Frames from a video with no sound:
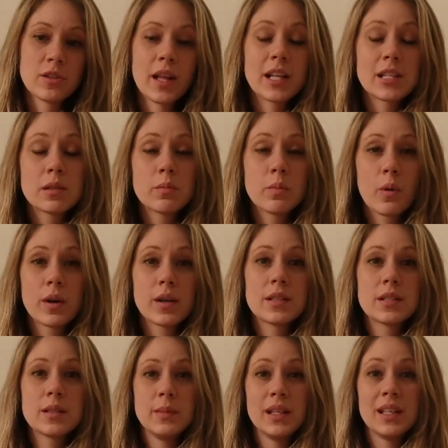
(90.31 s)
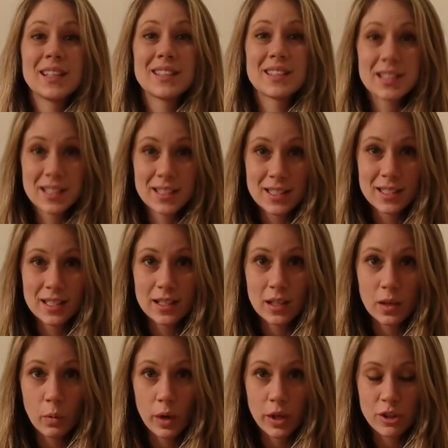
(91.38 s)
So that's important, to be
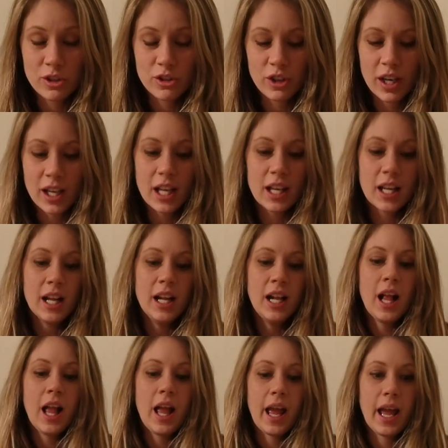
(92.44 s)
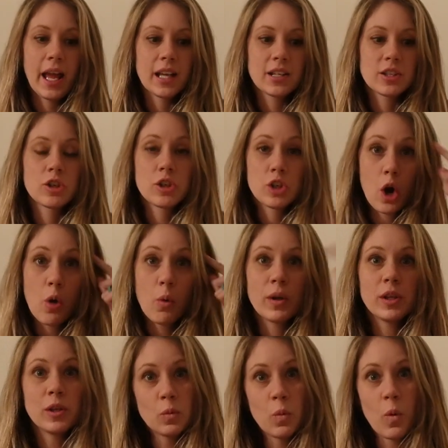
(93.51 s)
consistent in what you're training and to know
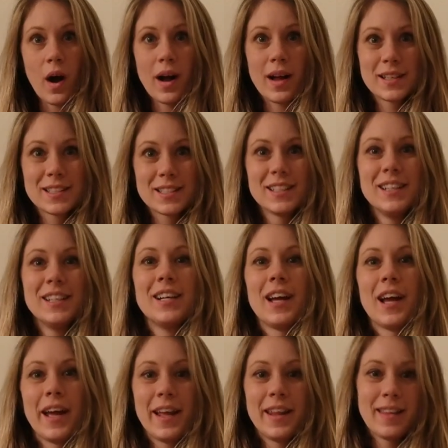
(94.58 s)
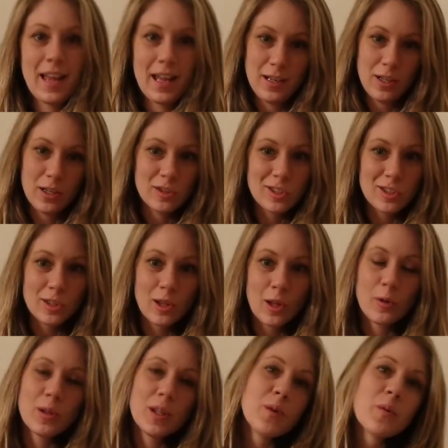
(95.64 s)
what you want and then
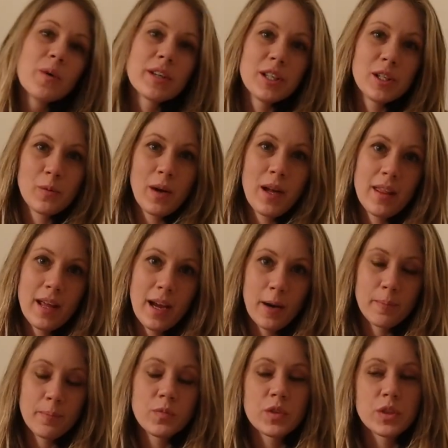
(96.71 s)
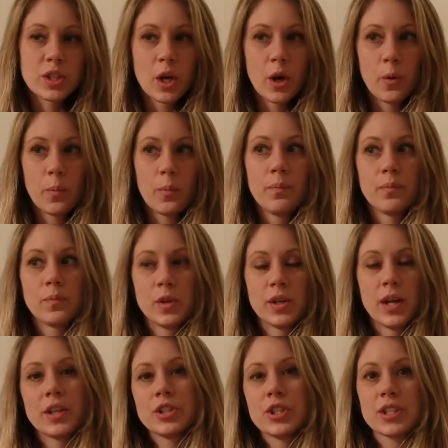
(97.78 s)
slowly work your way there. So
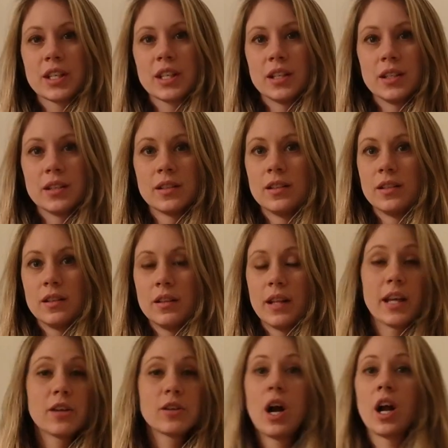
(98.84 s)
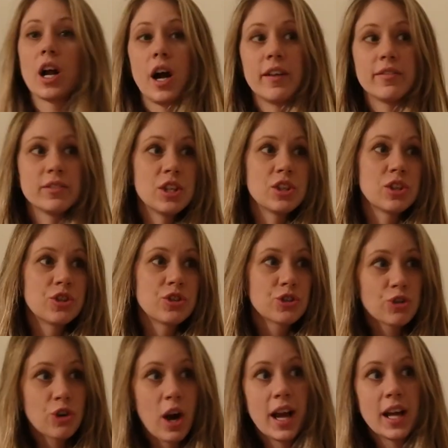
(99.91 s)
you're not just gonna let your dog off leash and
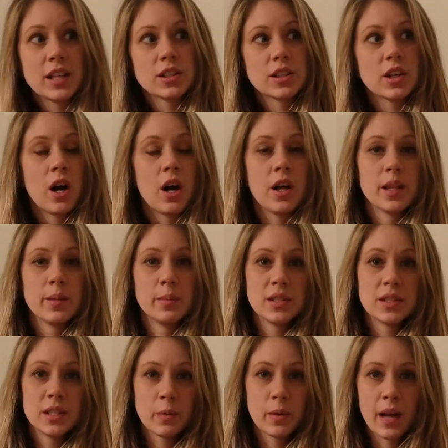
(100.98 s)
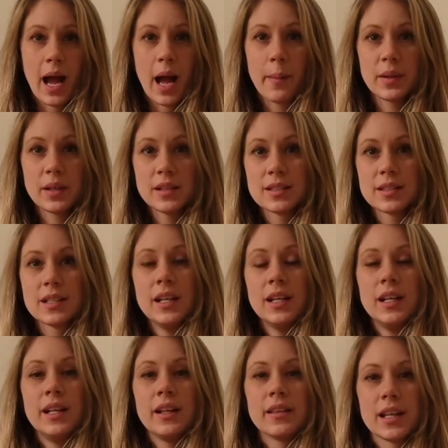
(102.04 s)
try to call them and see what happens.
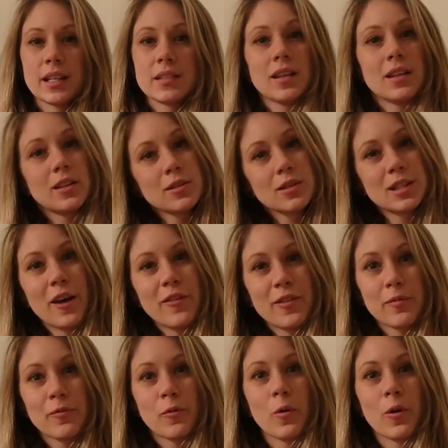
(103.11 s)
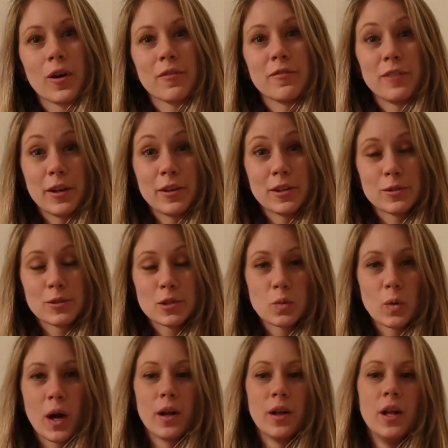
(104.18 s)
That's setting yourself up for failure
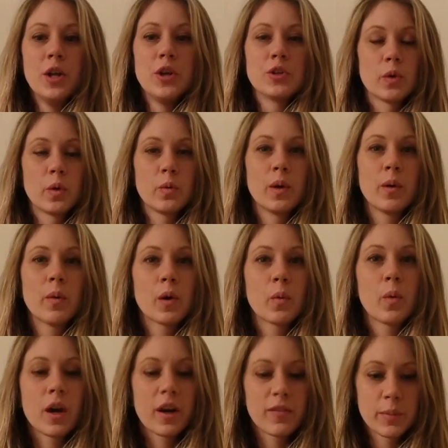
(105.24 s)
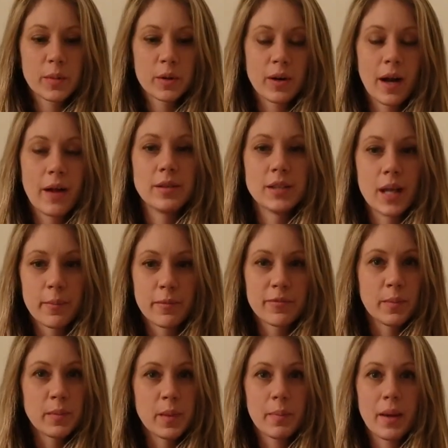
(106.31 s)
as well. So we want to work from the ground up,
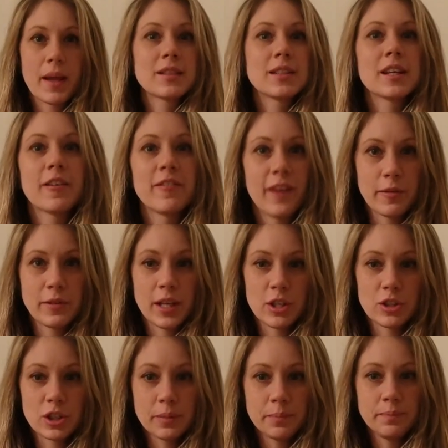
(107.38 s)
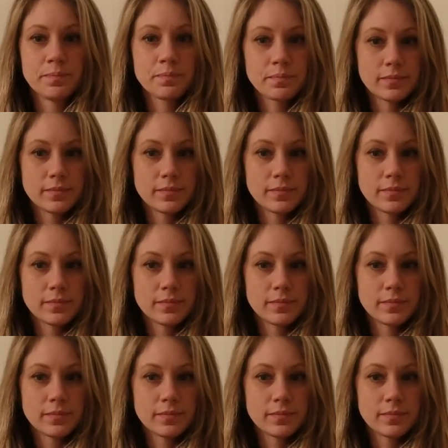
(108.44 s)
from the basic foundation.